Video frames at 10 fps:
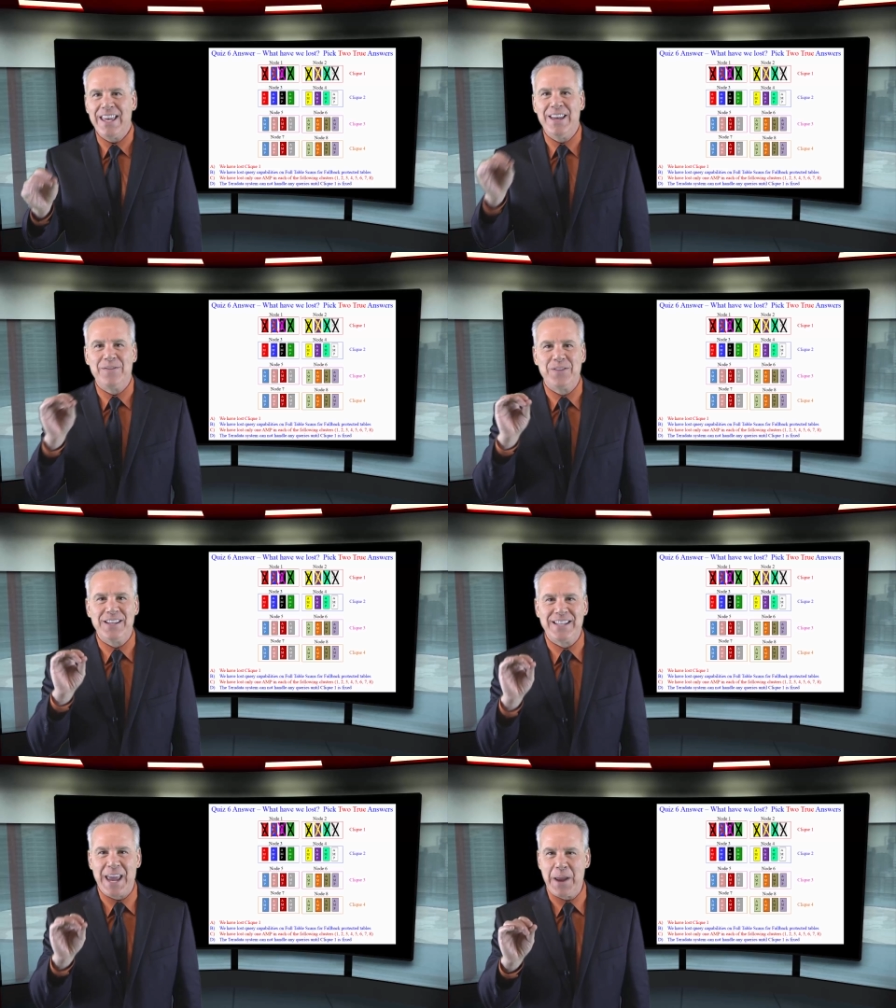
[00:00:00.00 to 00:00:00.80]
if the
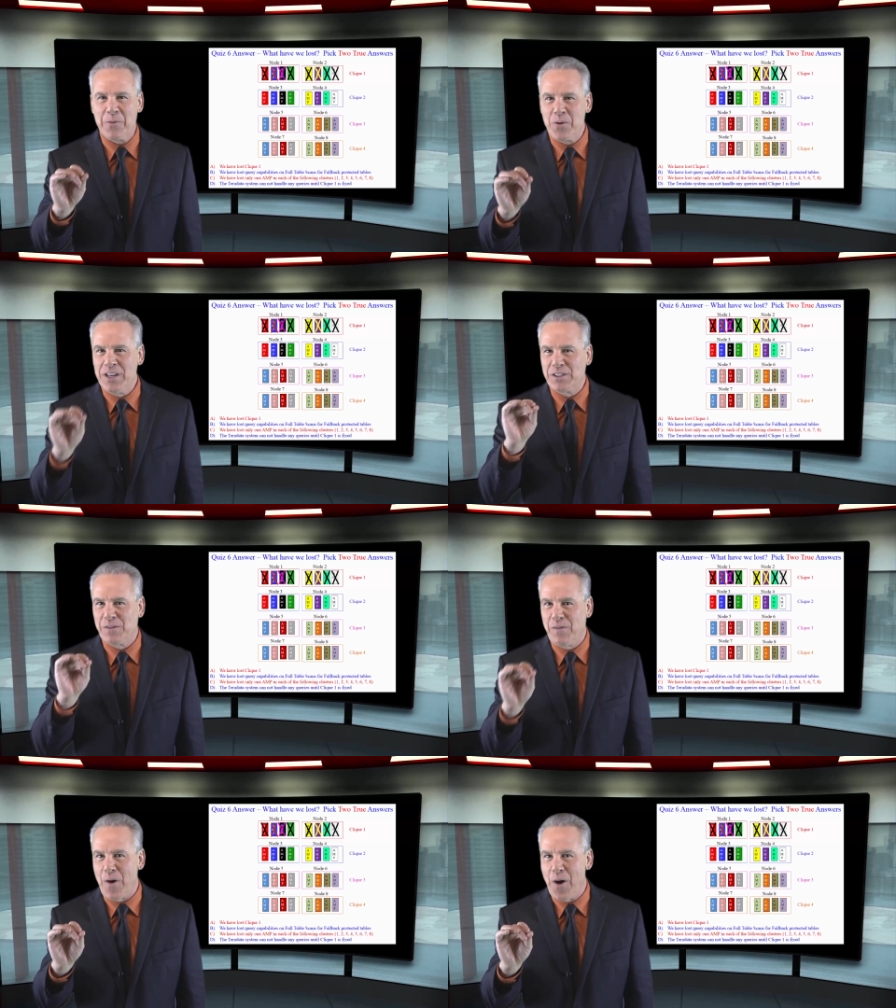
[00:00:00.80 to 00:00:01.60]
table is
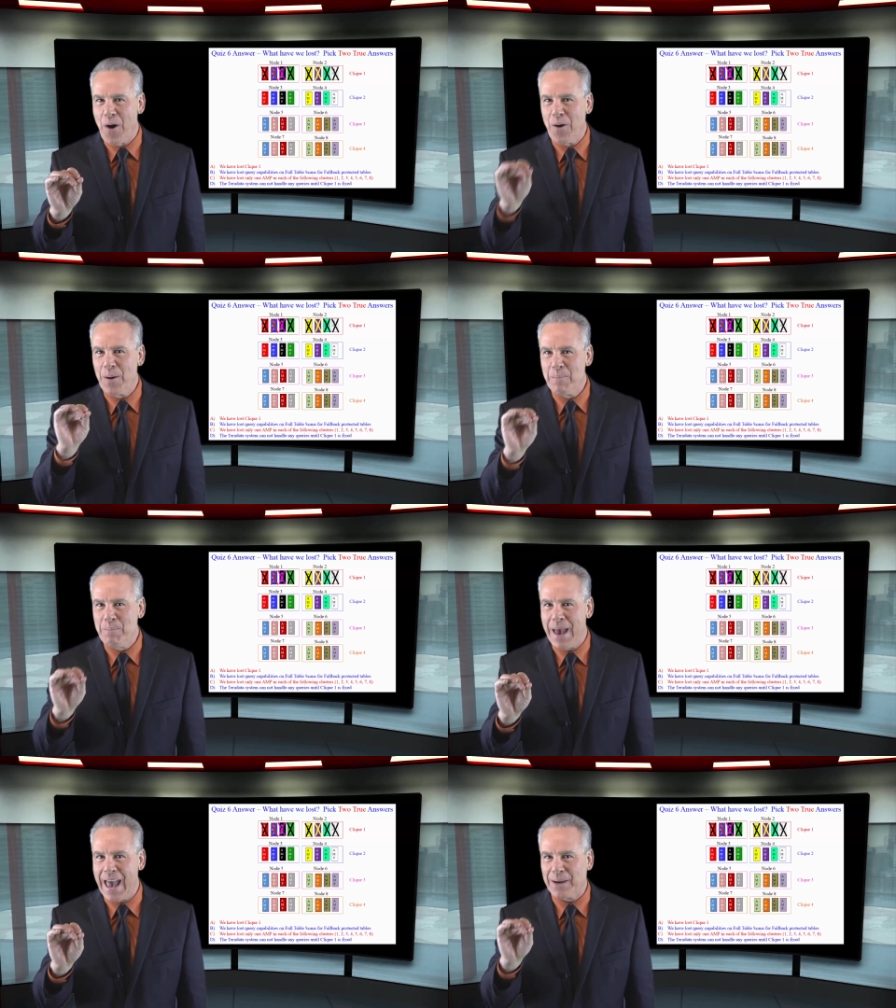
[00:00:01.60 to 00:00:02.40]
fall
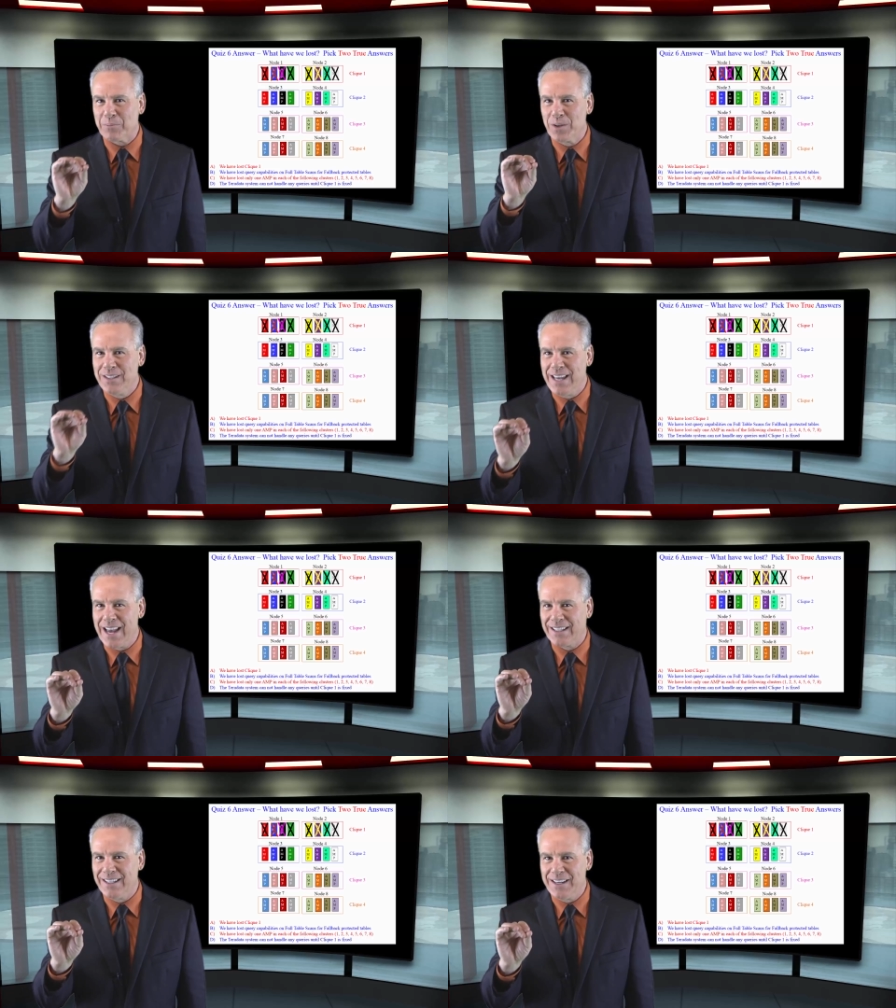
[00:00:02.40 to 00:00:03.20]
back
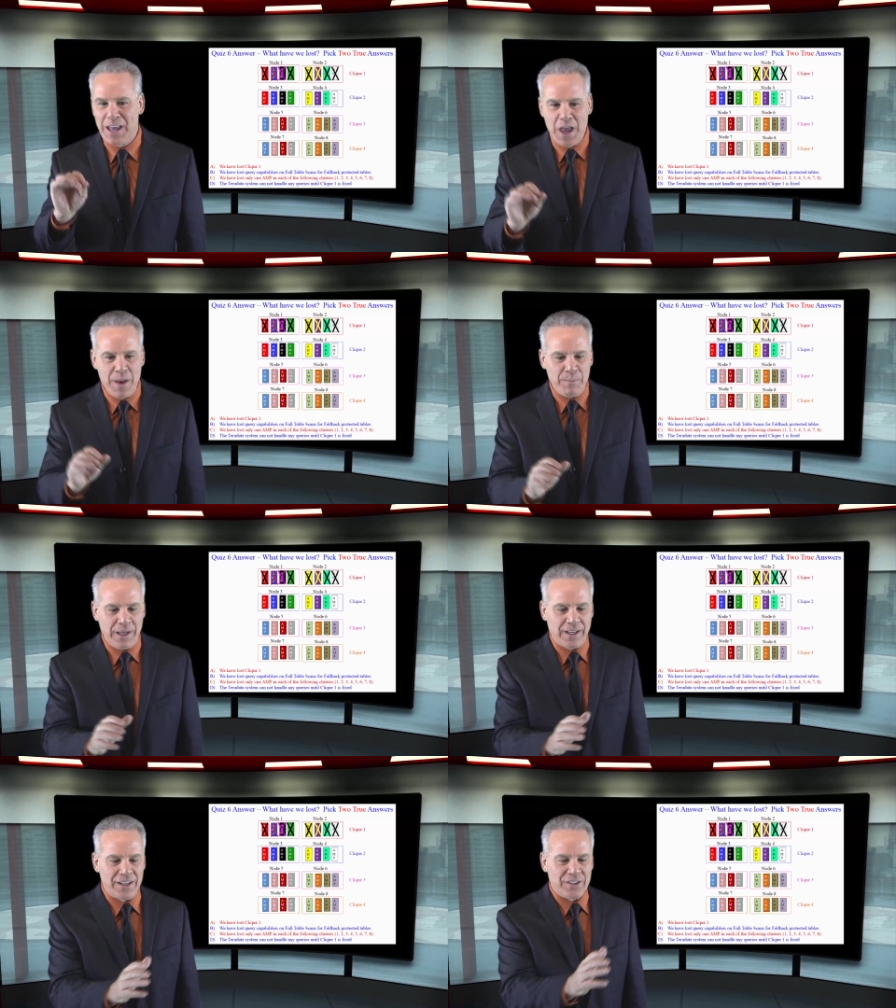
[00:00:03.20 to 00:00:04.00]
protected
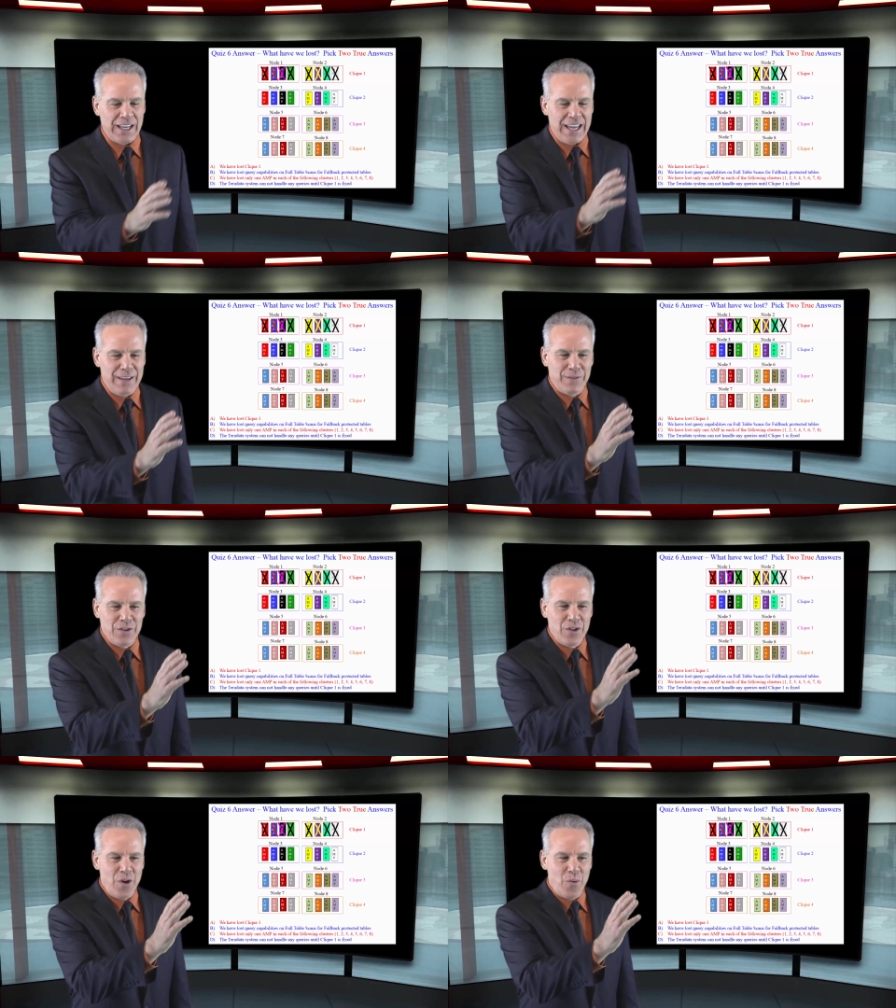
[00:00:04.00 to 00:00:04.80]
because
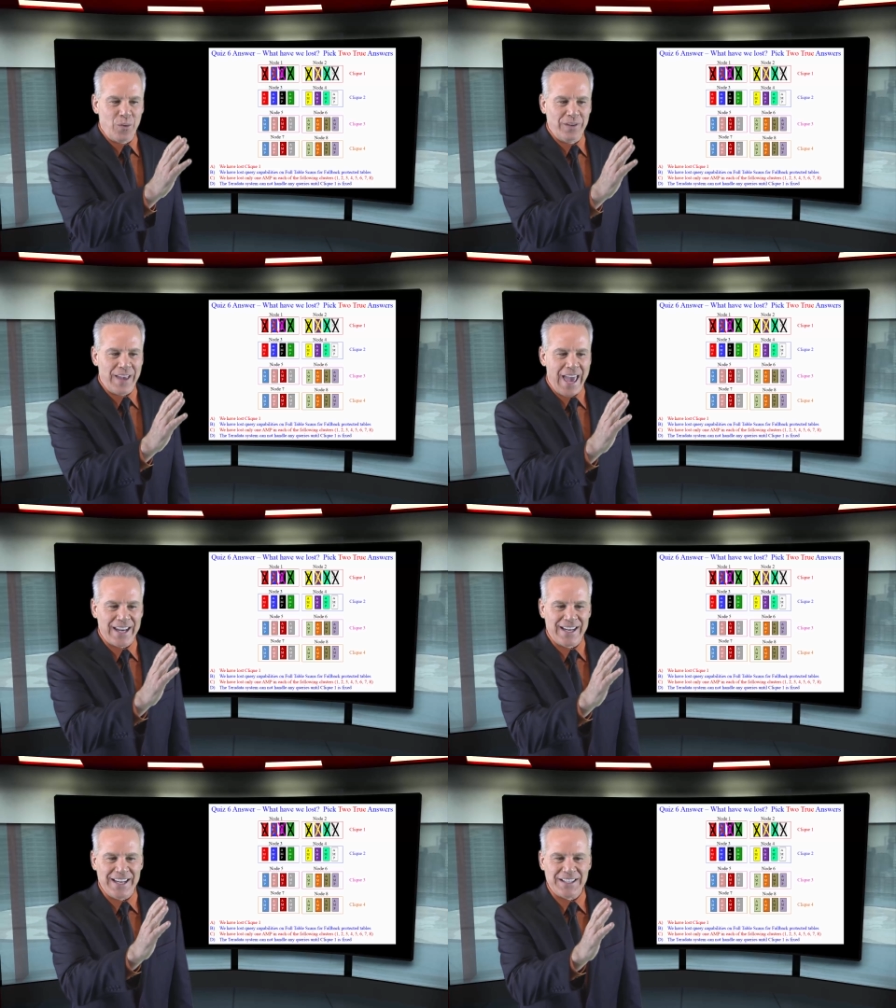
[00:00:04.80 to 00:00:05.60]
even though we've
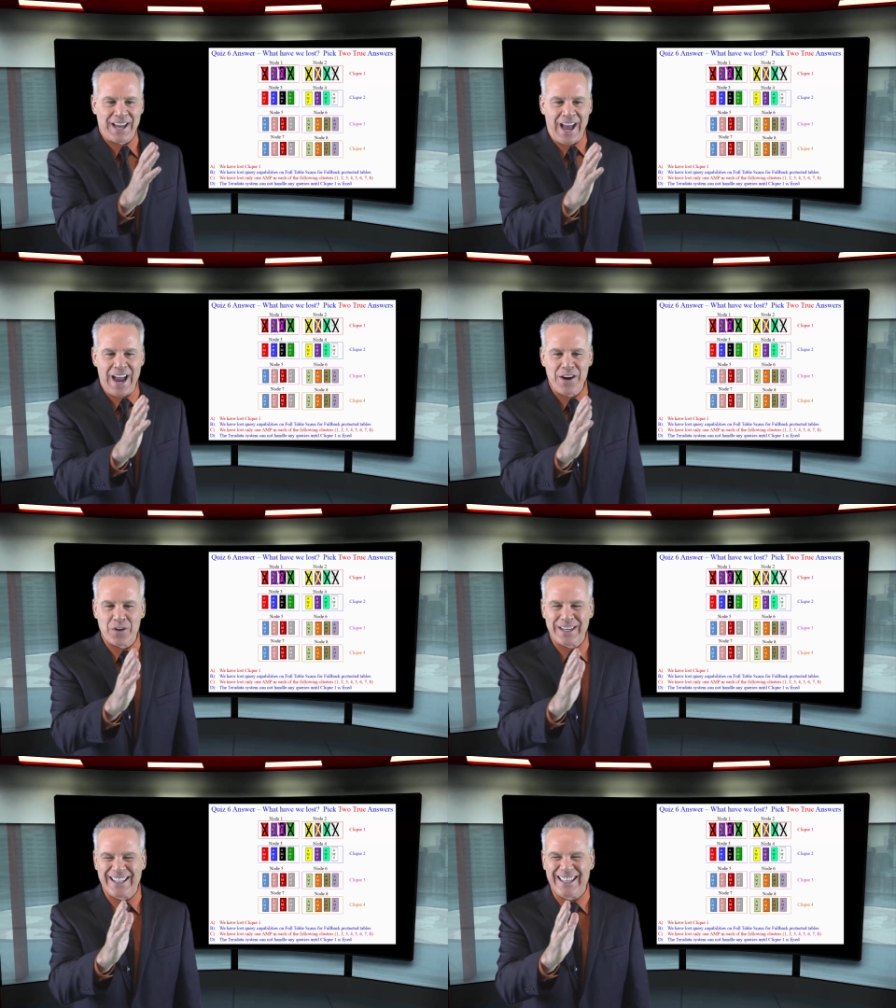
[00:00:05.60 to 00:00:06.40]
had an
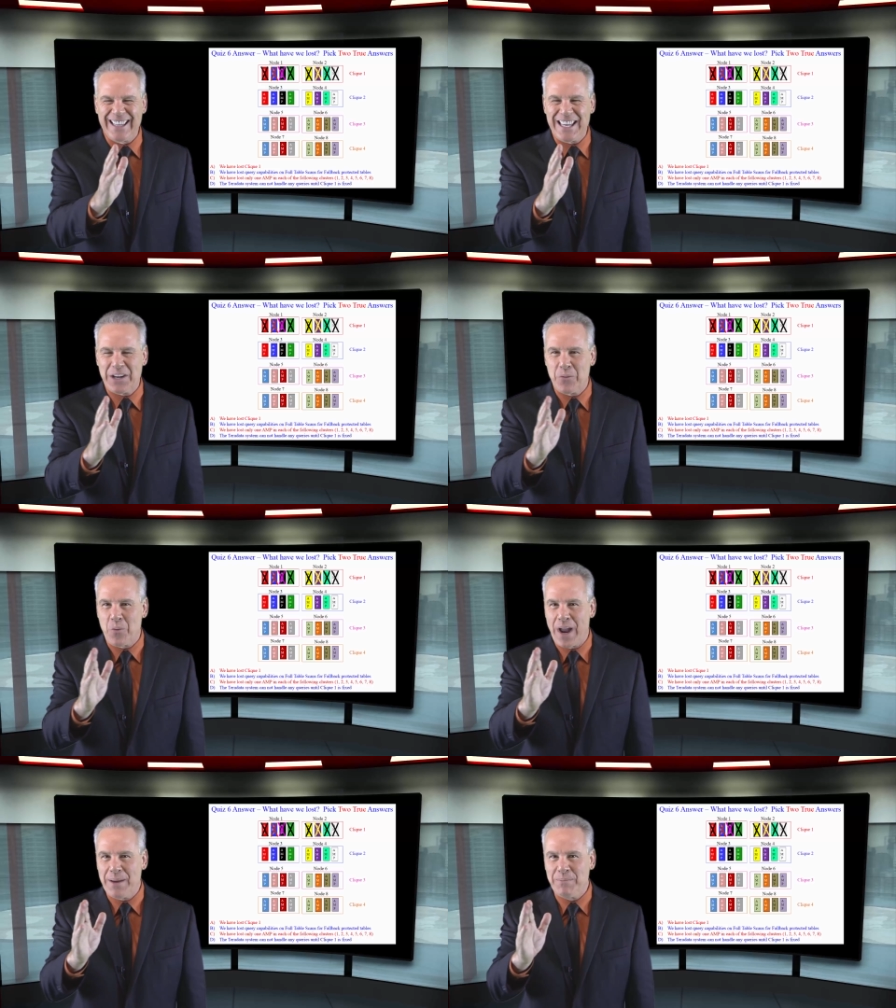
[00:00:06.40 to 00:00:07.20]
entire clique
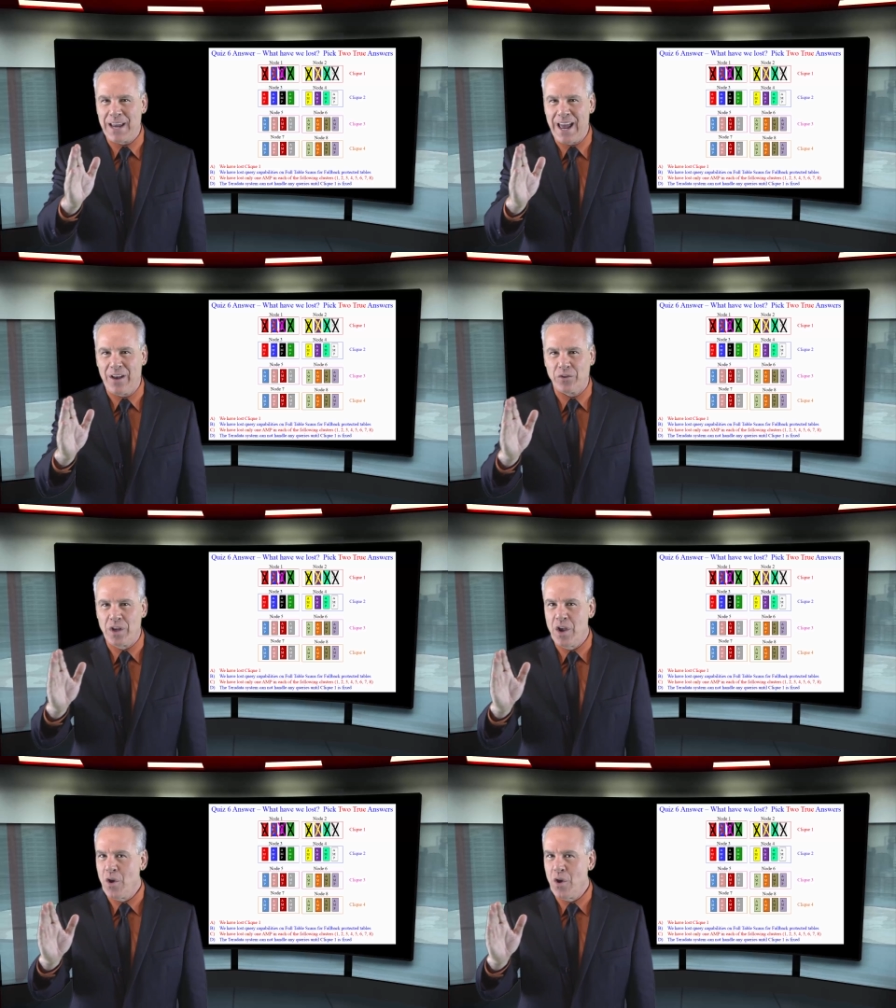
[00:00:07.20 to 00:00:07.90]
wiped out,